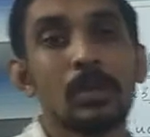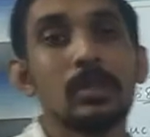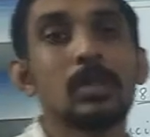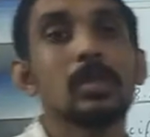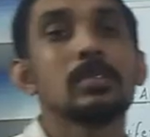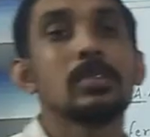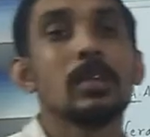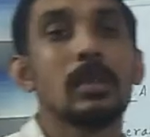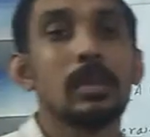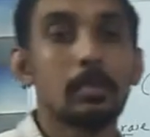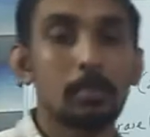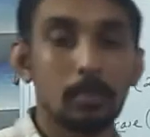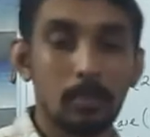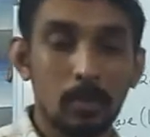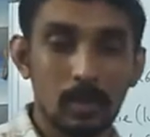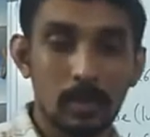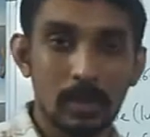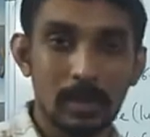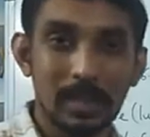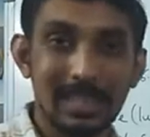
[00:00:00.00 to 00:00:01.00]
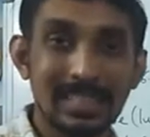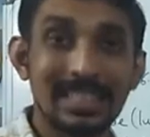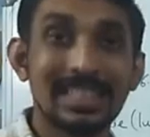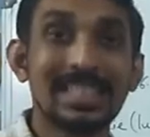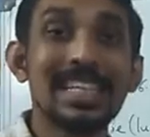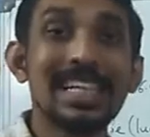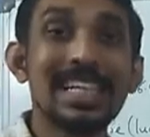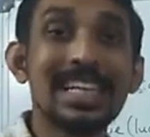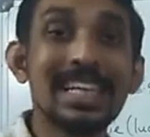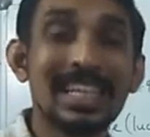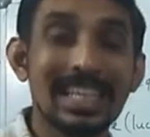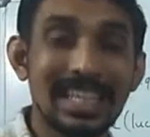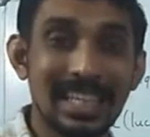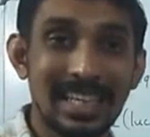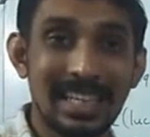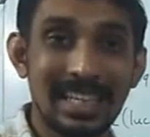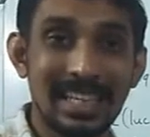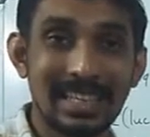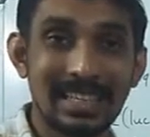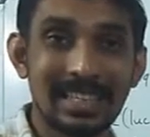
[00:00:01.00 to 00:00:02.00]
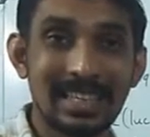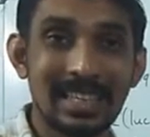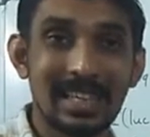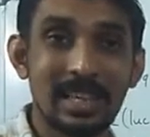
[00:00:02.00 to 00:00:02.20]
this reporter gene is